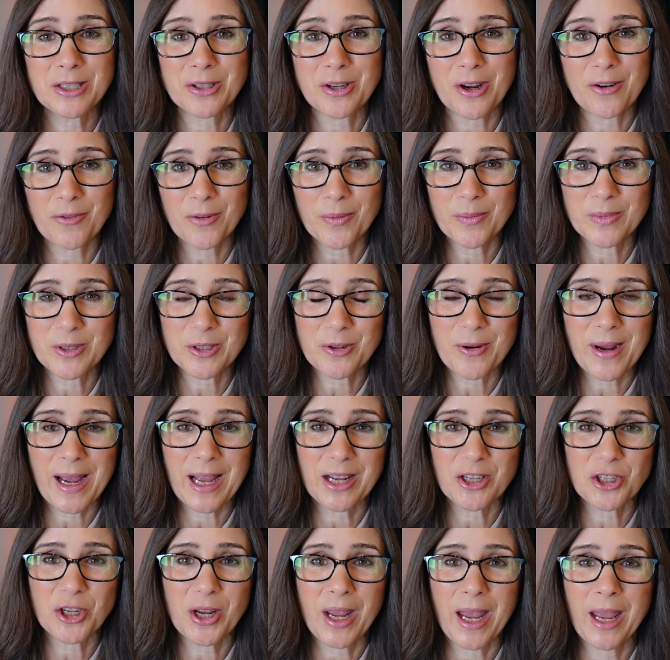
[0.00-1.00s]
start from
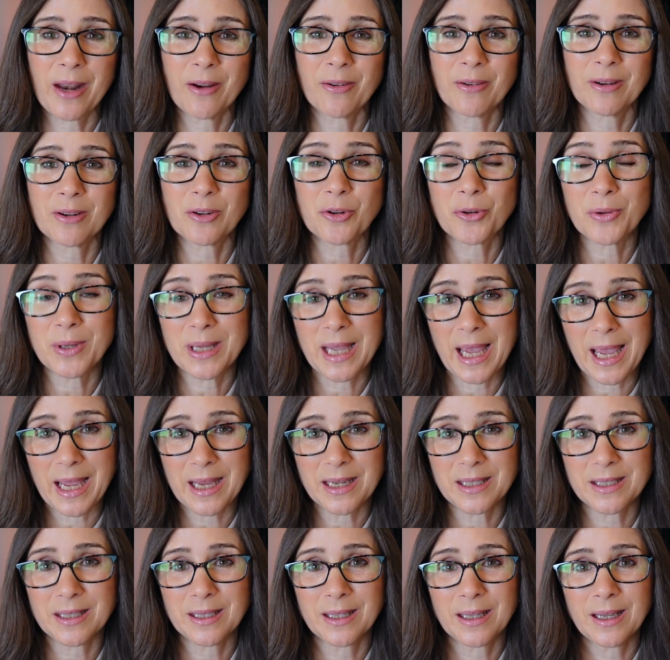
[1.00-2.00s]
scratch and
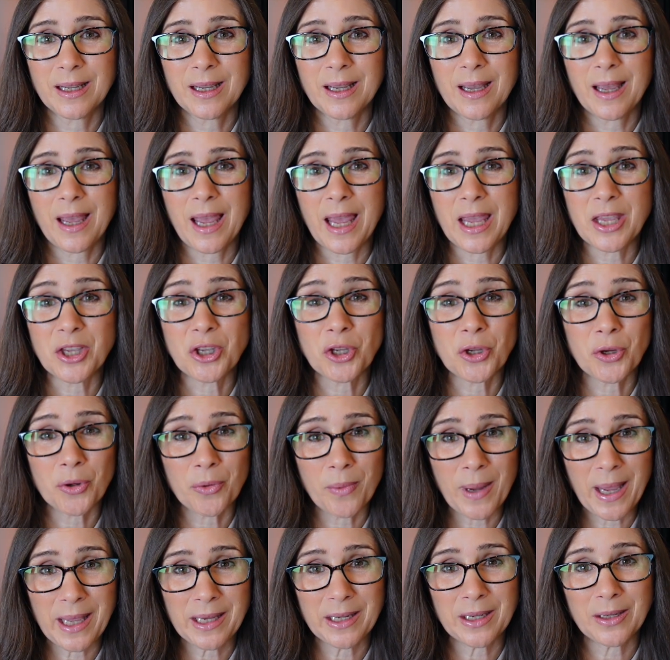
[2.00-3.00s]
create a
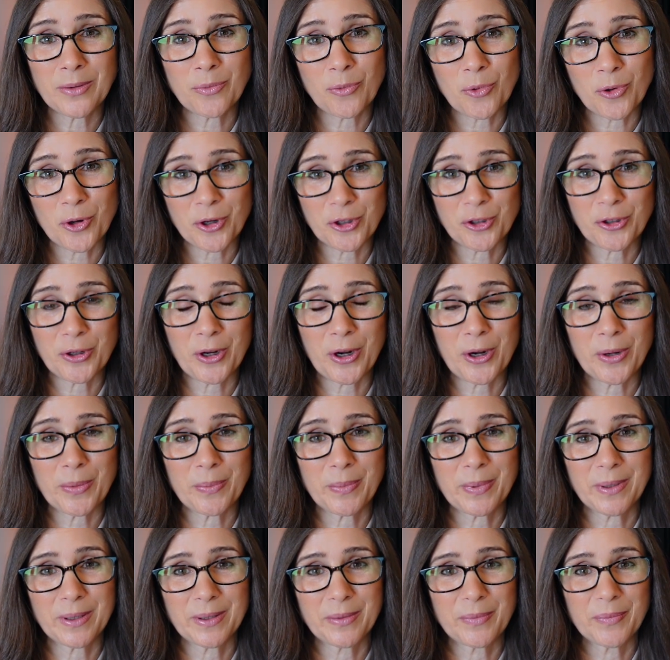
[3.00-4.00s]
curated wardrobe.
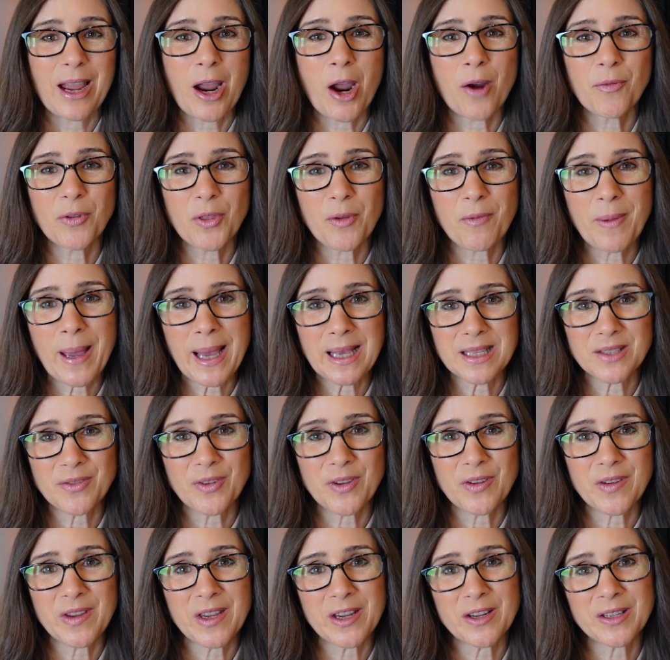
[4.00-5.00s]
Over the past
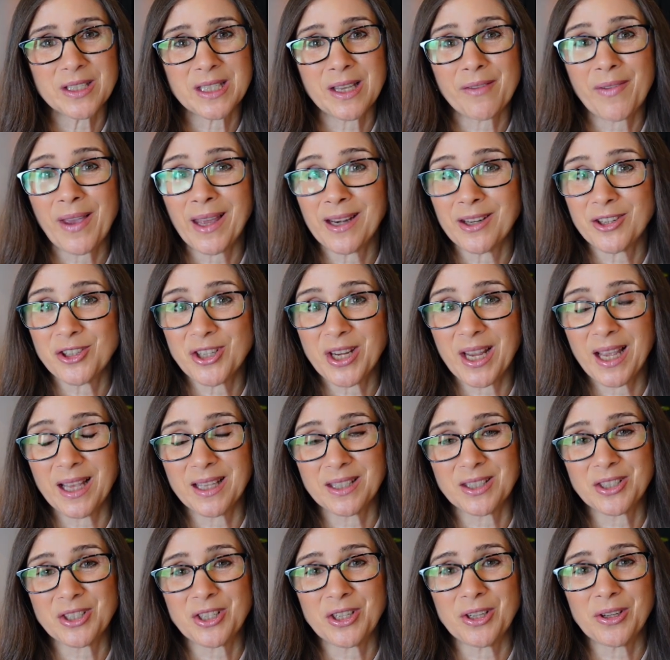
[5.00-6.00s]
few years, I've had a
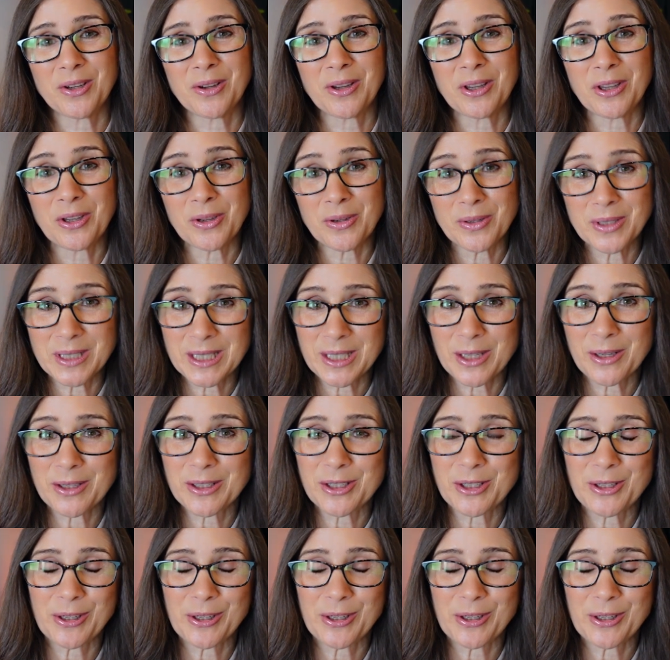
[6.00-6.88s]
chance to use those